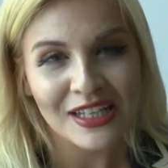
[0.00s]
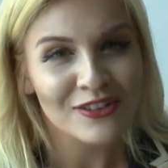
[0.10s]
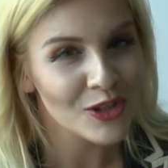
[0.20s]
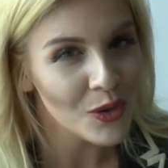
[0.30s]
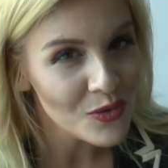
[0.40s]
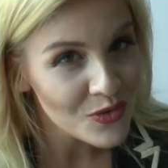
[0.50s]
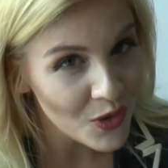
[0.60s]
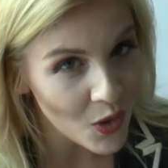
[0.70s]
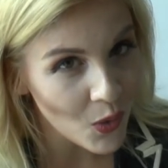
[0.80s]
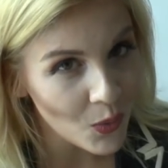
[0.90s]
So
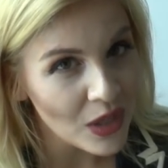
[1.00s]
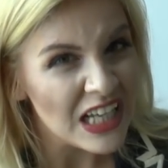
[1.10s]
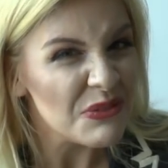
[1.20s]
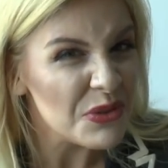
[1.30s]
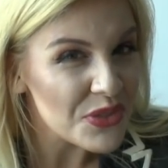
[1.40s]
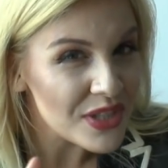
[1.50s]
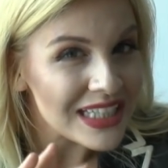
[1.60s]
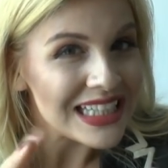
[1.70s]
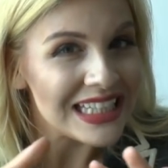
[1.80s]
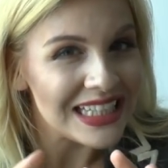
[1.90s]
go with
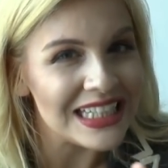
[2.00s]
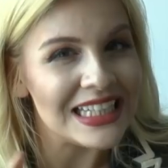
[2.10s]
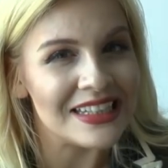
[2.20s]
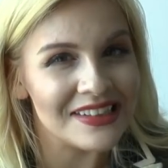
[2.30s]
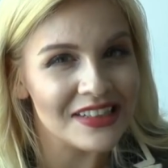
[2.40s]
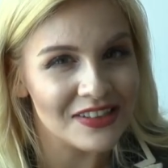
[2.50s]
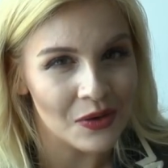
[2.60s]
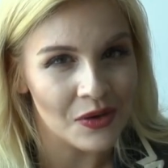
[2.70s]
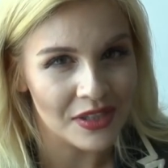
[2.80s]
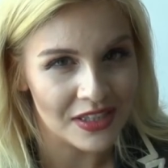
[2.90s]
the easy
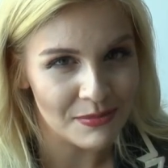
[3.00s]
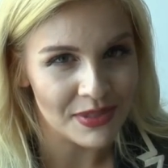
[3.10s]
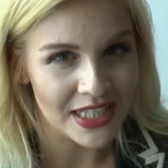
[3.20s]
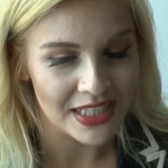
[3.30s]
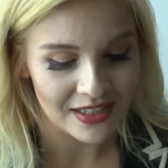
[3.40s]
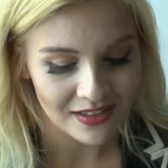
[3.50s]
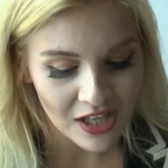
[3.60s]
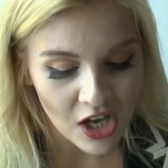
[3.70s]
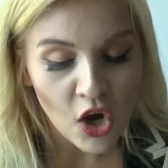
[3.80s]
song in the beginning.